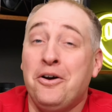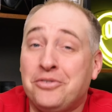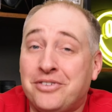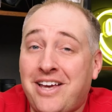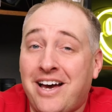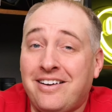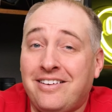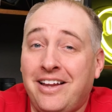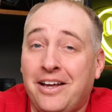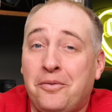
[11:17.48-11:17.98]
It was
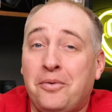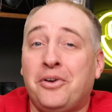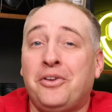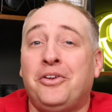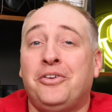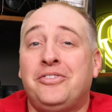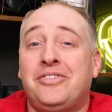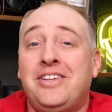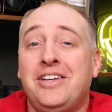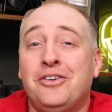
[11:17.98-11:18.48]
kind of like one of
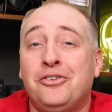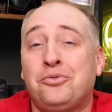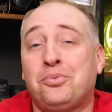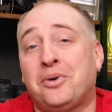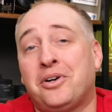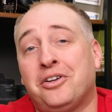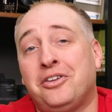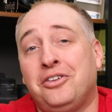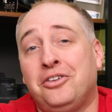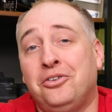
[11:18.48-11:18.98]
those deals
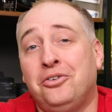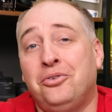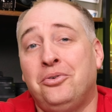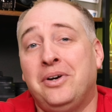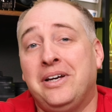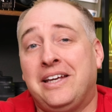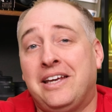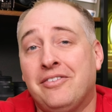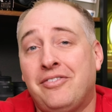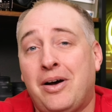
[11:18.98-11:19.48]
where you
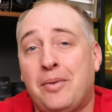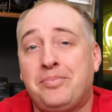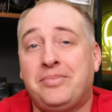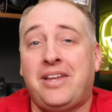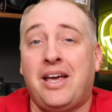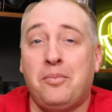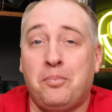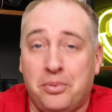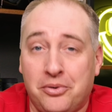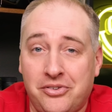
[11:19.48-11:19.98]
give up
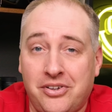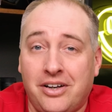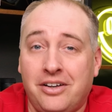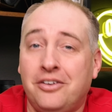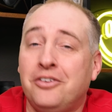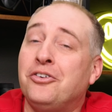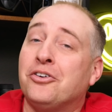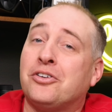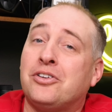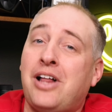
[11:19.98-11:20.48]
10%
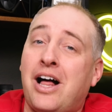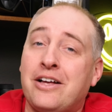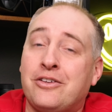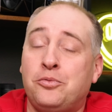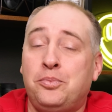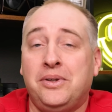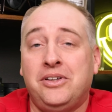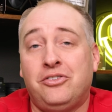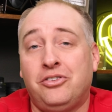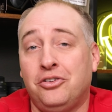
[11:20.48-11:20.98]
in your clock
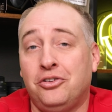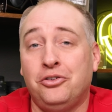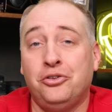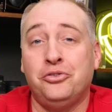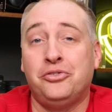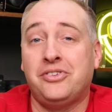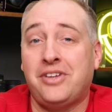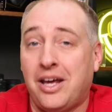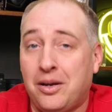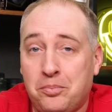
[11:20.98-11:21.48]
speed, so you
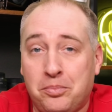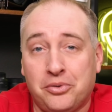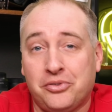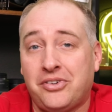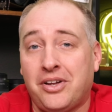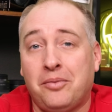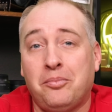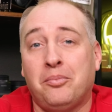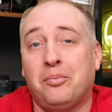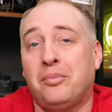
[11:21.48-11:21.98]
lose
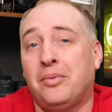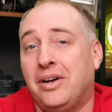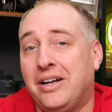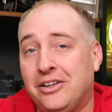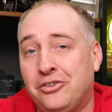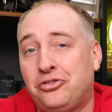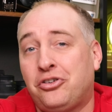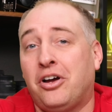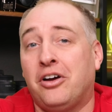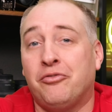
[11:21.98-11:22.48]
10%
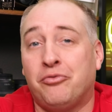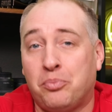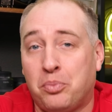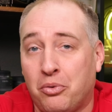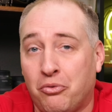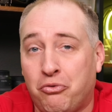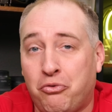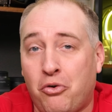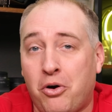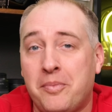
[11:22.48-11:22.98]
ish of
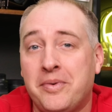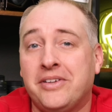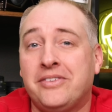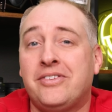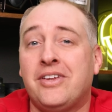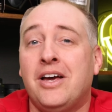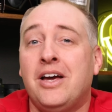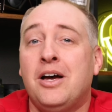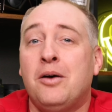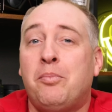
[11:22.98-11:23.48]

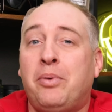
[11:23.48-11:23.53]
performance,